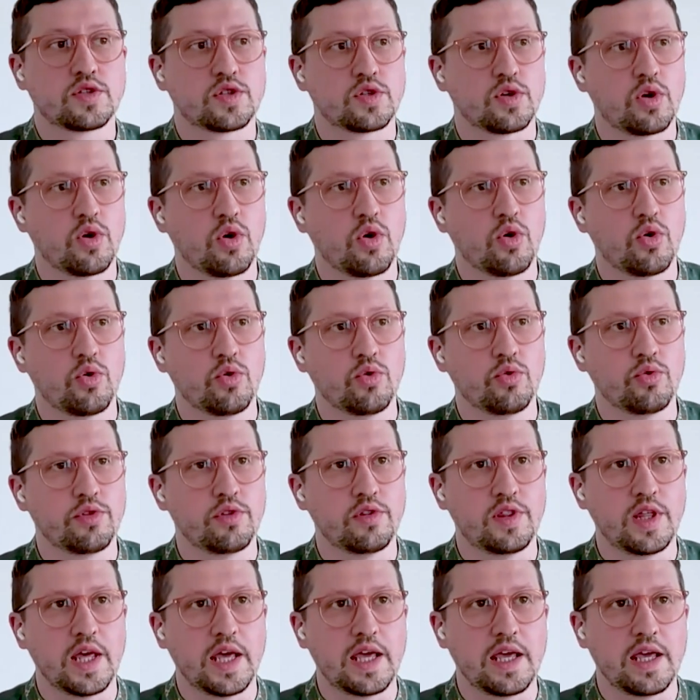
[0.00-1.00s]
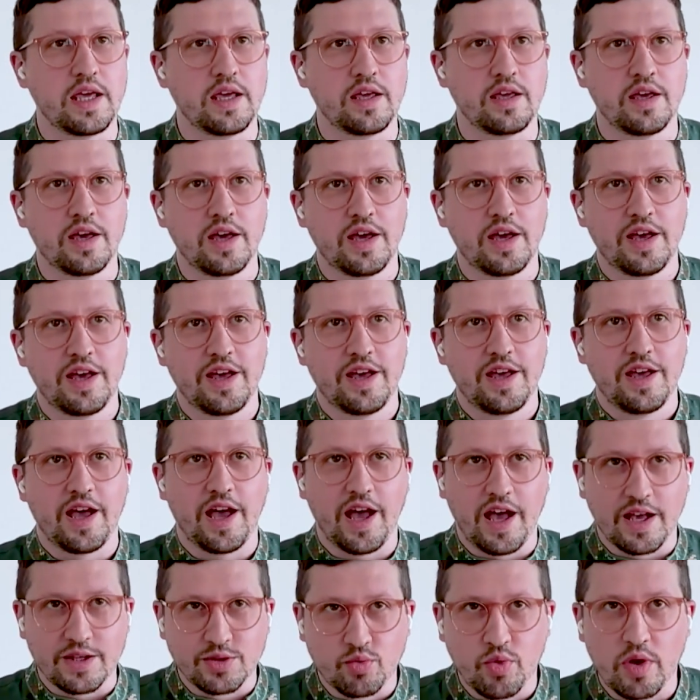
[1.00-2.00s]
so they,
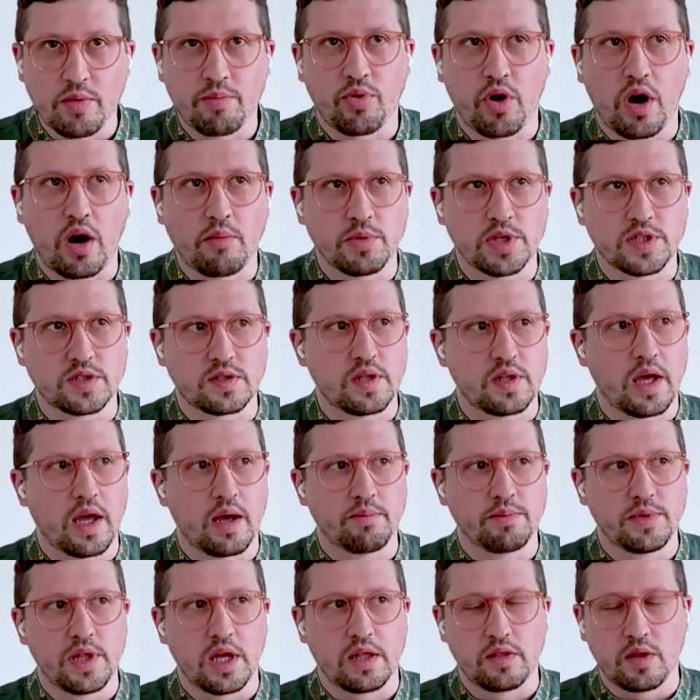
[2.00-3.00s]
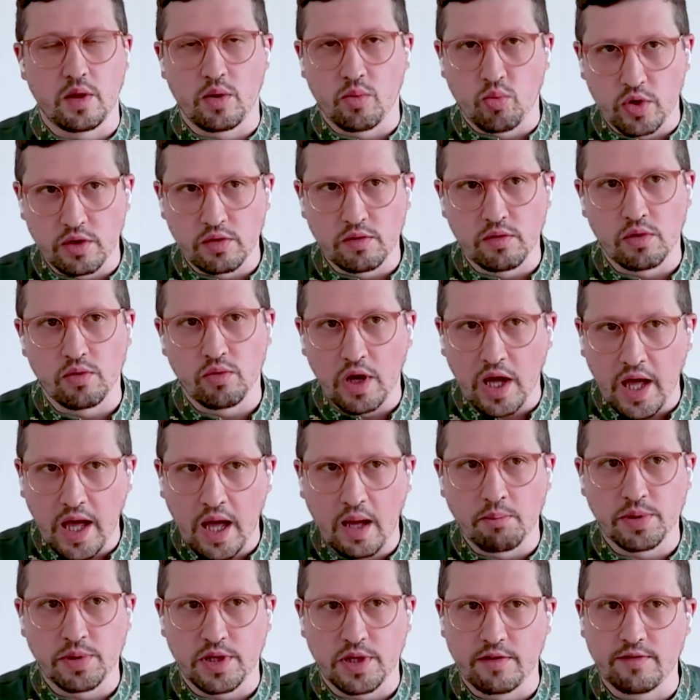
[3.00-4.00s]
as we promised them, that they will
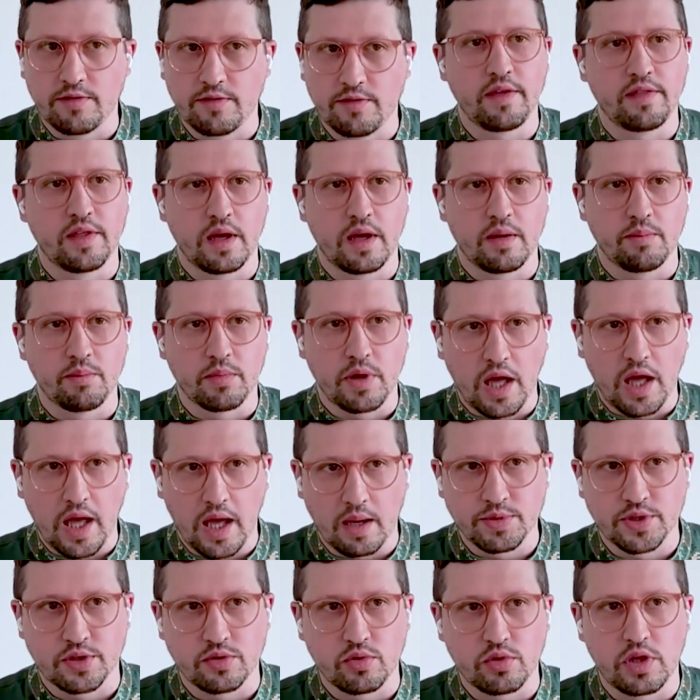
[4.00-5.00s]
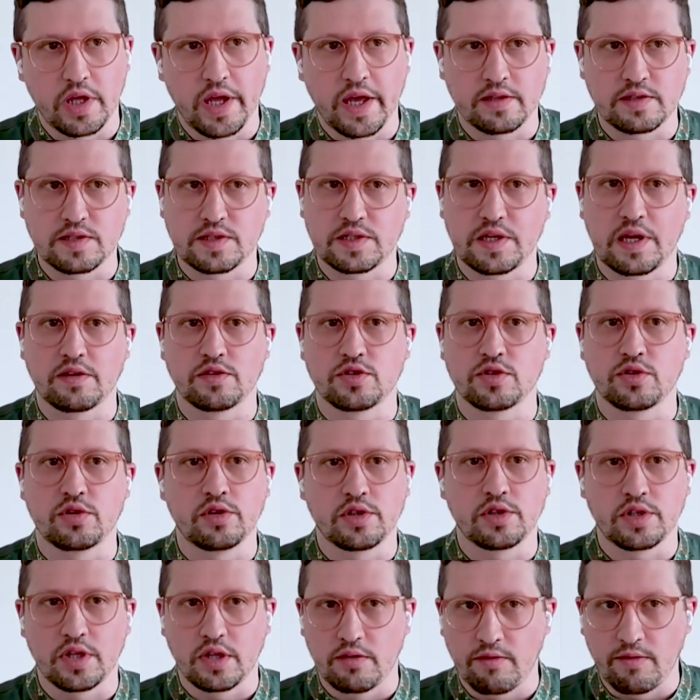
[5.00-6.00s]
amplify them absolutely
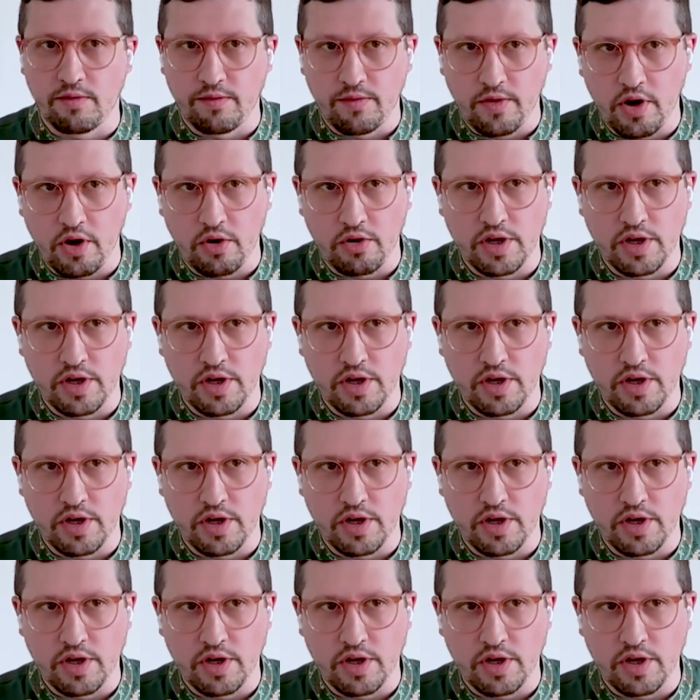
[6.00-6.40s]
uncensored in a